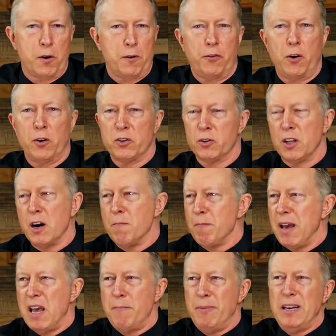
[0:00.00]
And folks, there
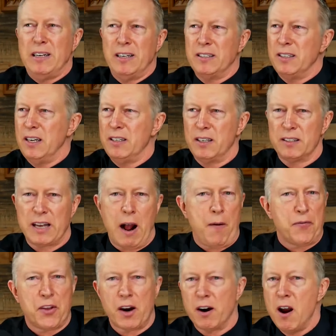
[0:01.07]
may be diseases out
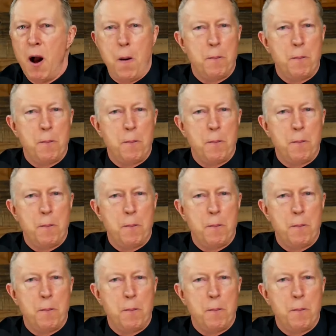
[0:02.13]
there,